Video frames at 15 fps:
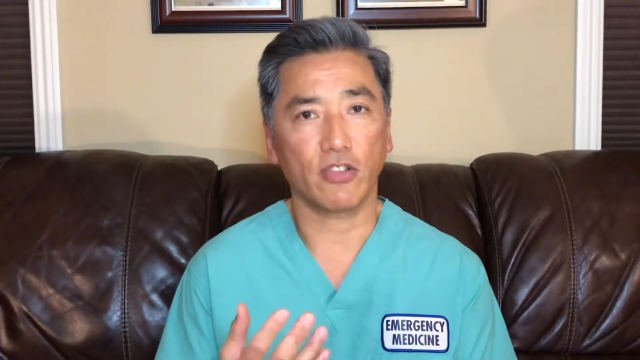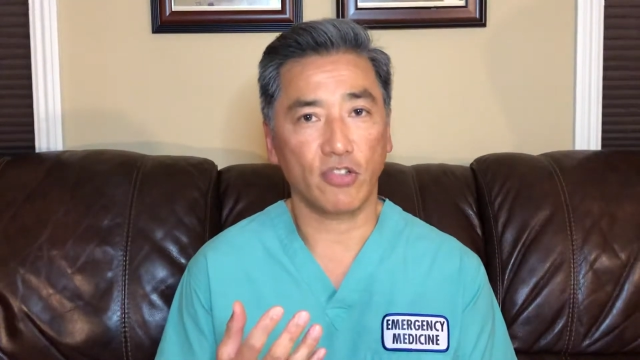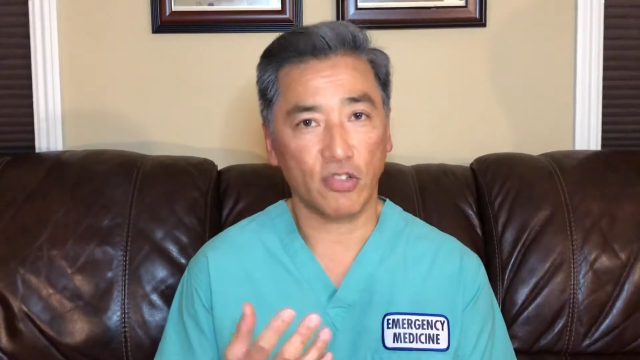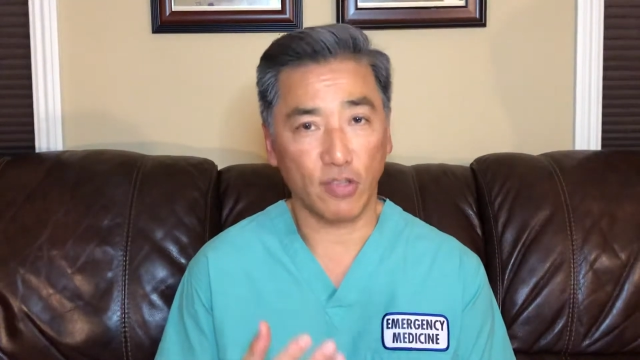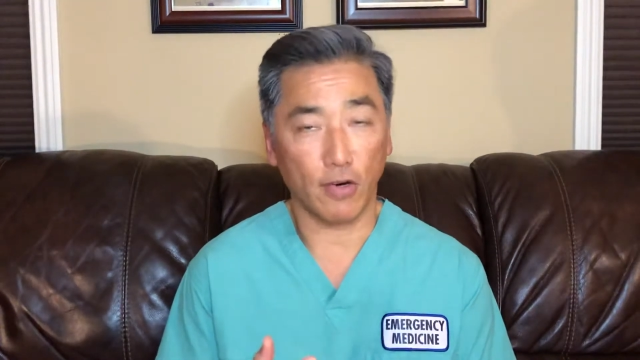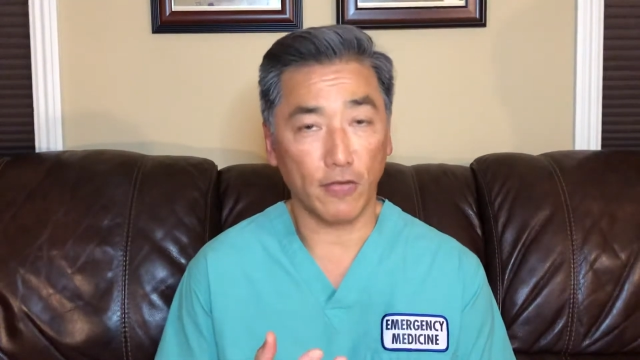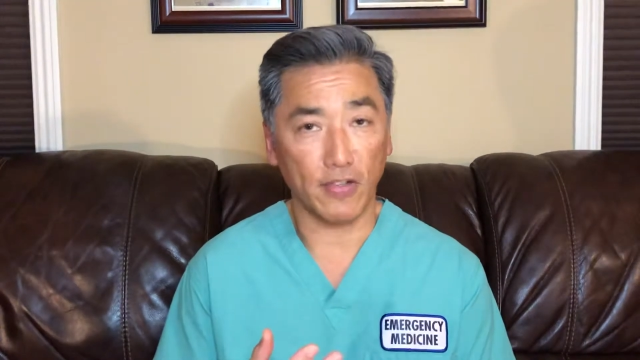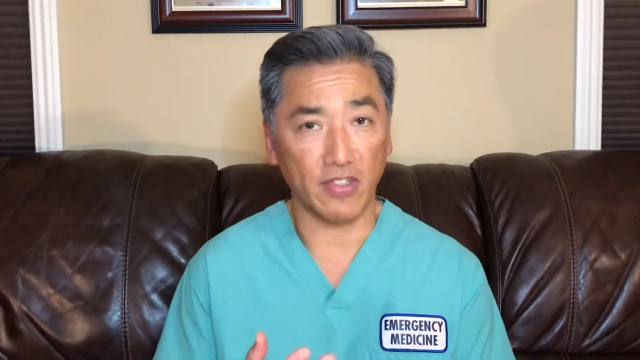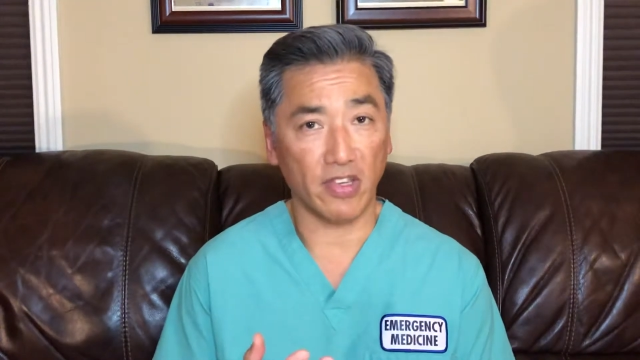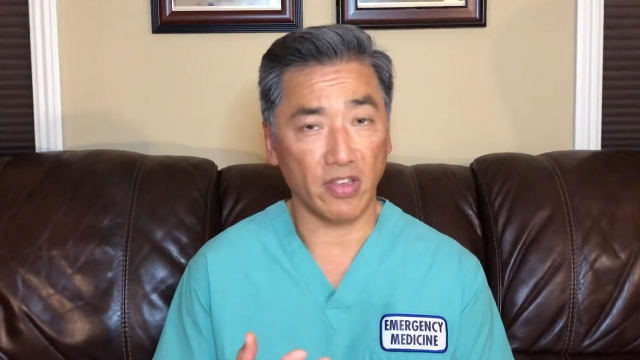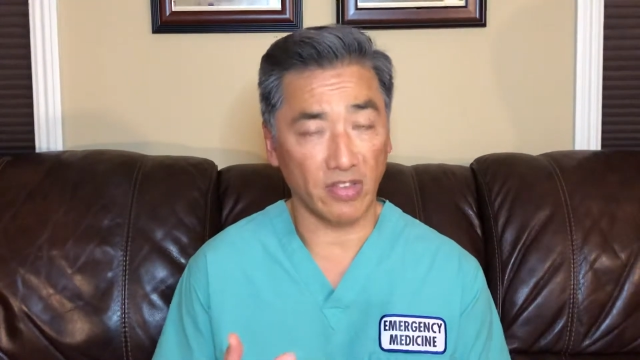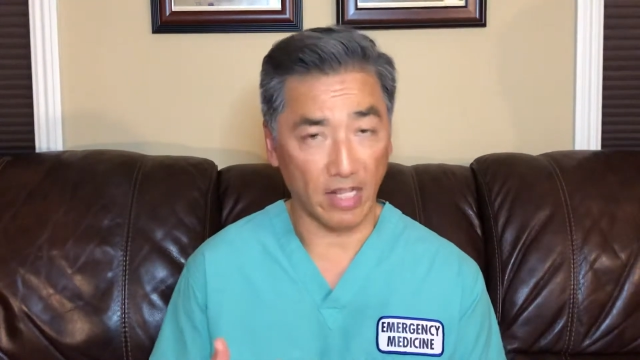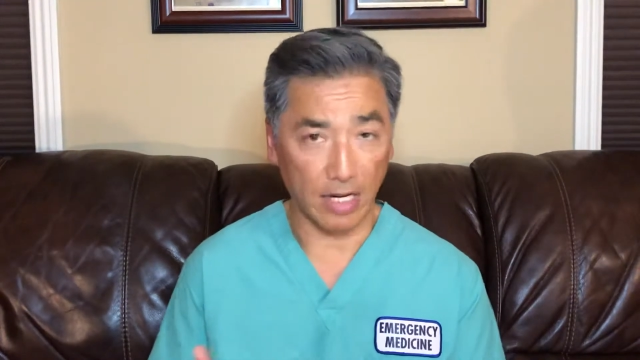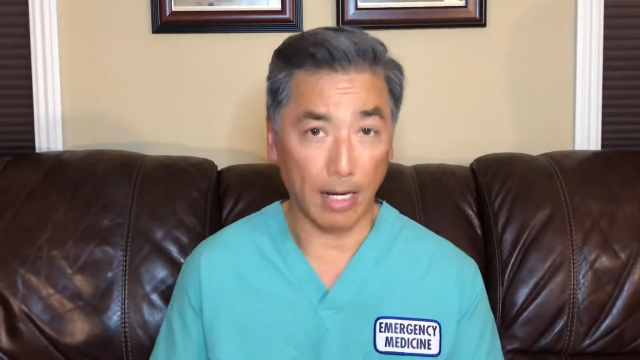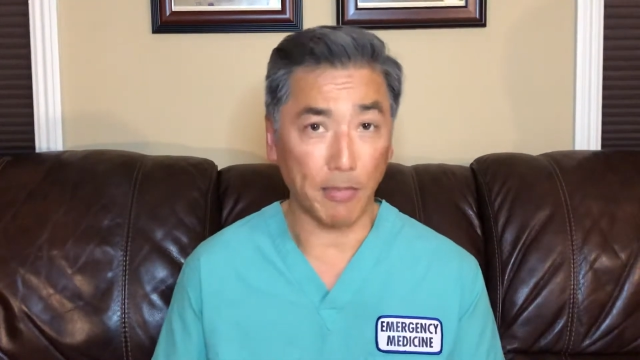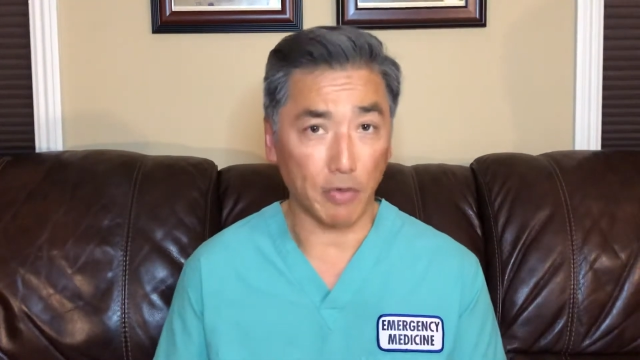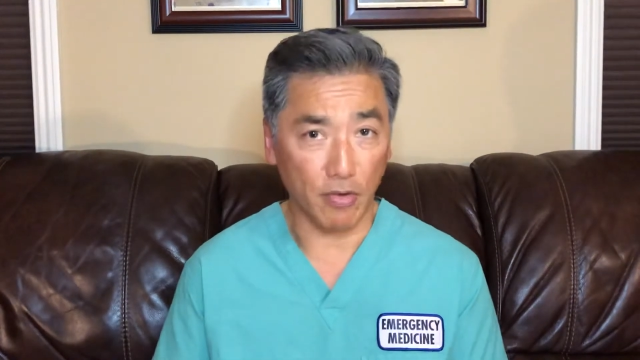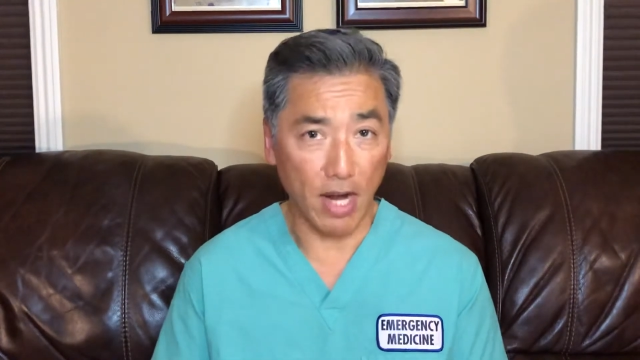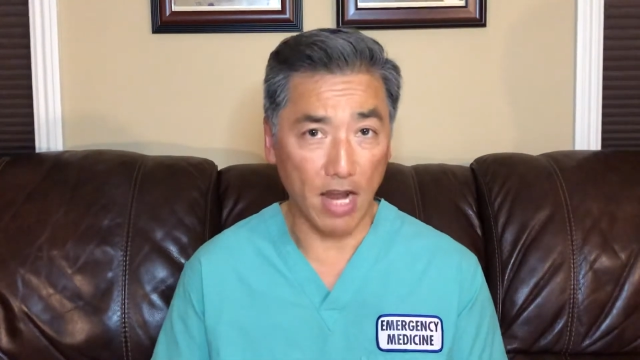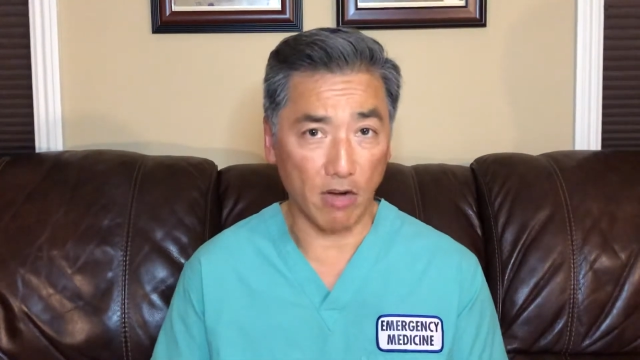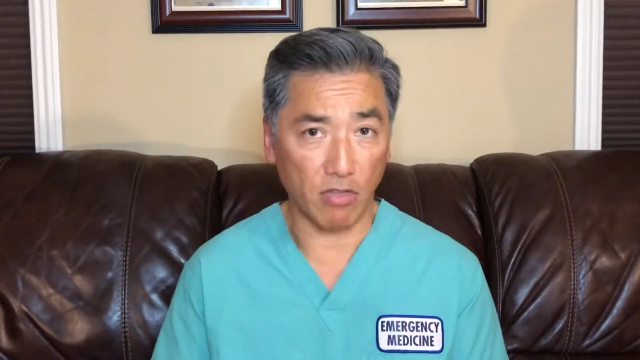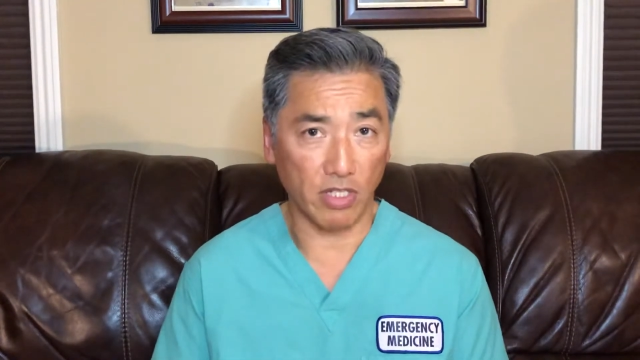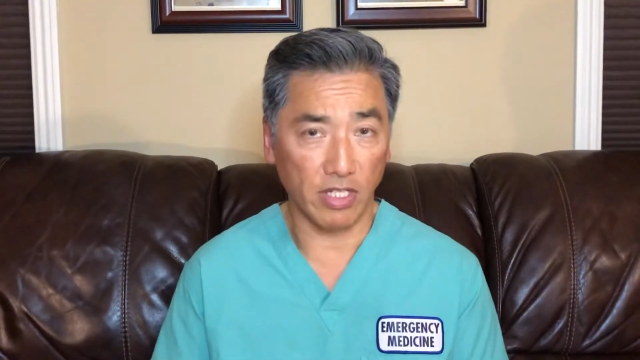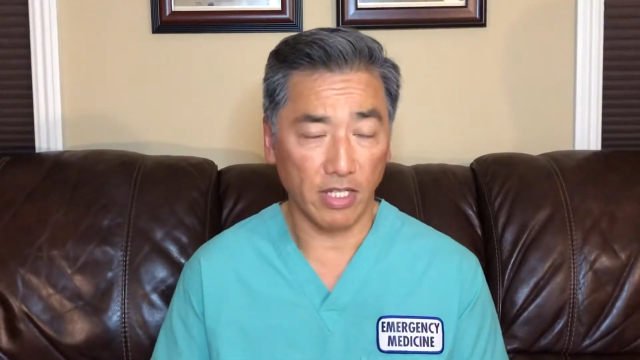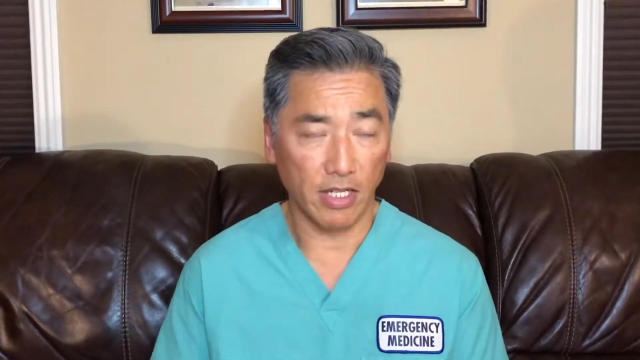surfaces that I'm around,